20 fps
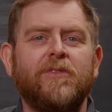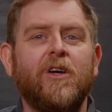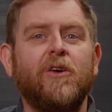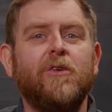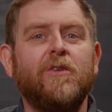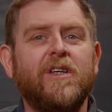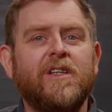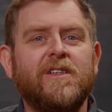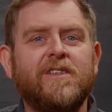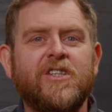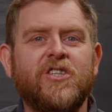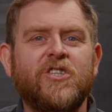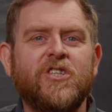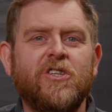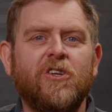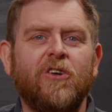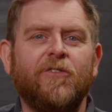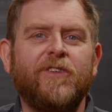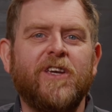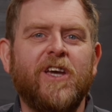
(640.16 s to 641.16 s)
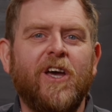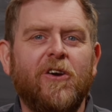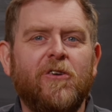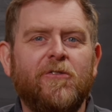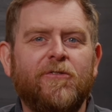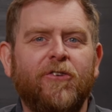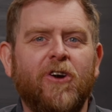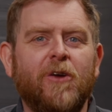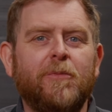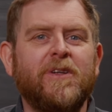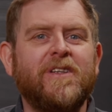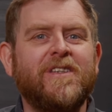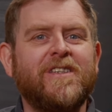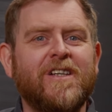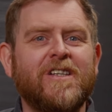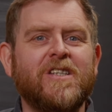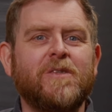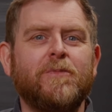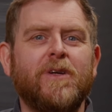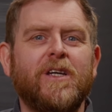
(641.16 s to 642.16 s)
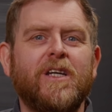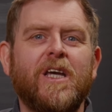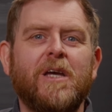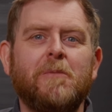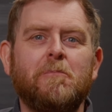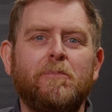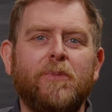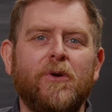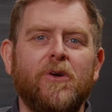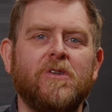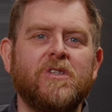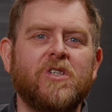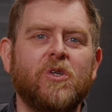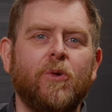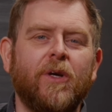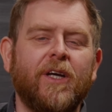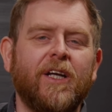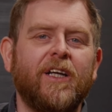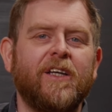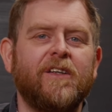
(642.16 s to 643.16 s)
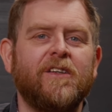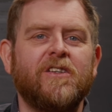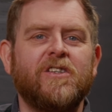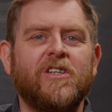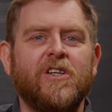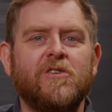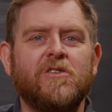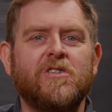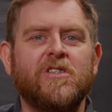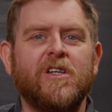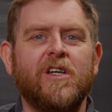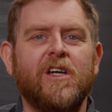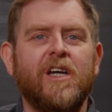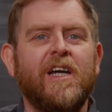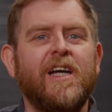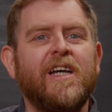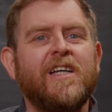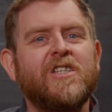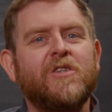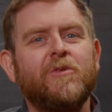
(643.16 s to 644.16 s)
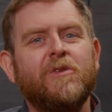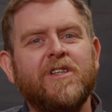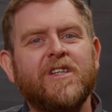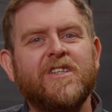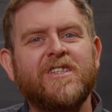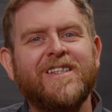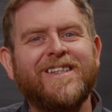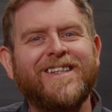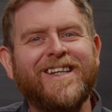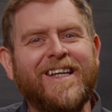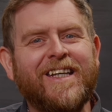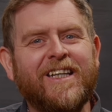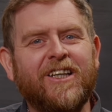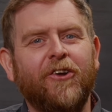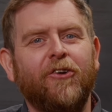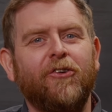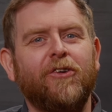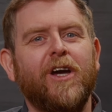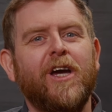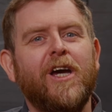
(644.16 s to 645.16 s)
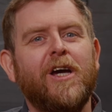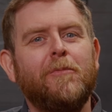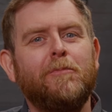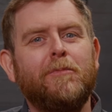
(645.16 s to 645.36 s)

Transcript: Though the addition of the oat fibre does mean it burns quickly in the toaster, so it doesn't need long.